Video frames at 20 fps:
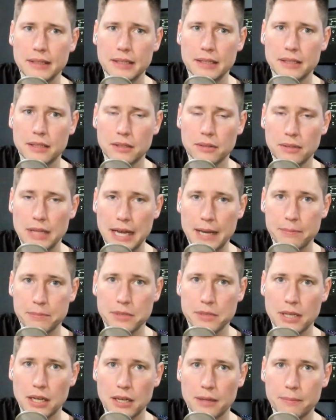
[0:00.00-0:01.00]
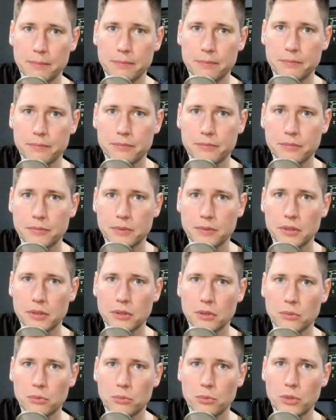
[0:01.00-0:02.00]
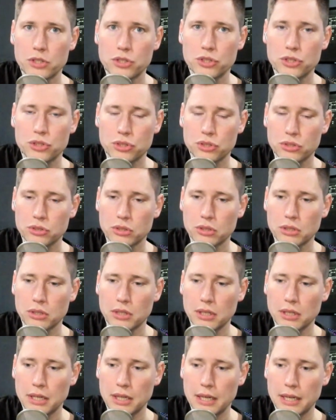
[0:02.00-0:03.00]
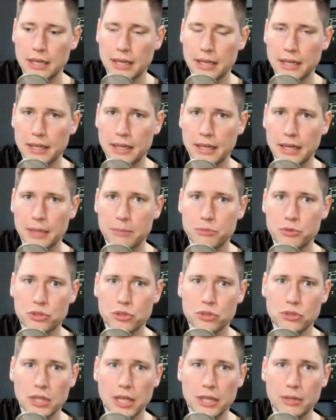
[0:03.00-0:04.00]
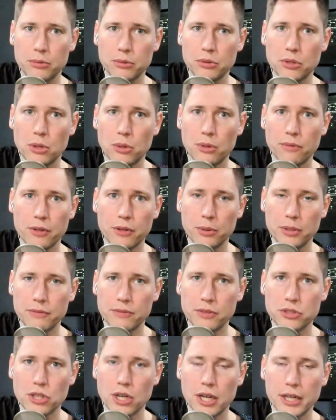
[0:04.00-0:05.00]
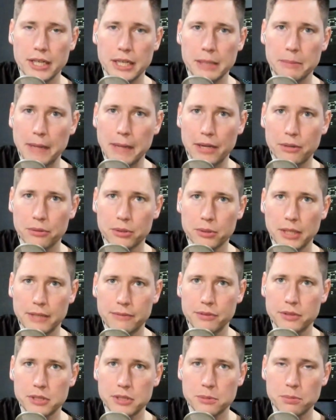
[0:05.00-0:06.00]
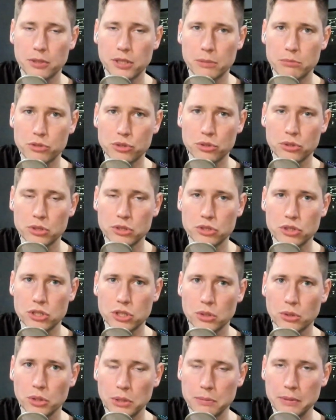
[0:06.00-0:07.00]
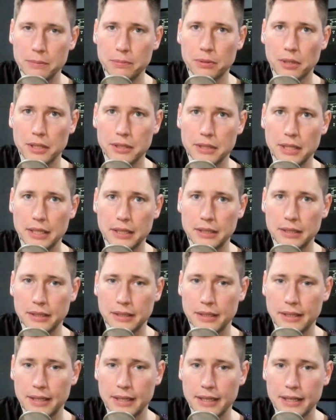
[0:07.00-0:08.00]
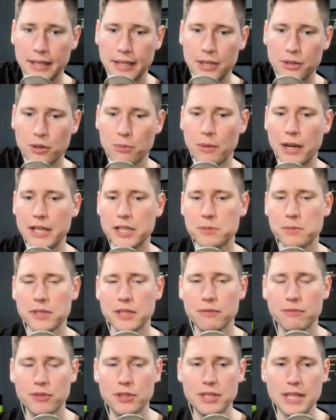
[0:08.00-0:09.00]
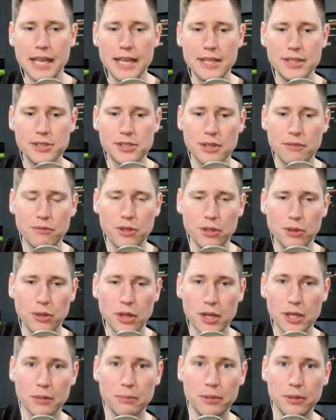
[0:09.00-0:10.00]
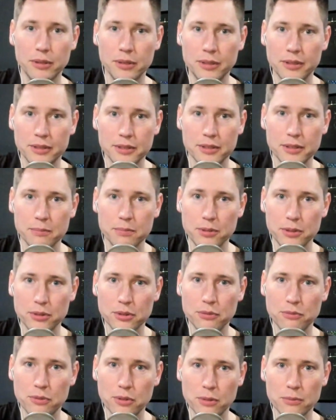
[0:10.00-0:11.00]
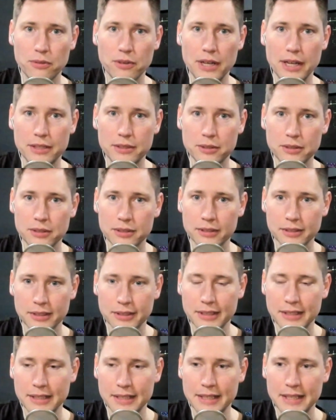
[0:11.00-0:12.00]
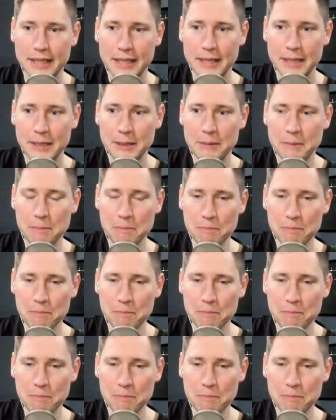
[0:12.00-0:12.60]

in a laptop, which uh, I'm sh- I don't know if they're even talking battery life at this point. I'm sure it's just going to be plugged right. in. It reminds me of the days of the luggable computer form factor, mm-hmm.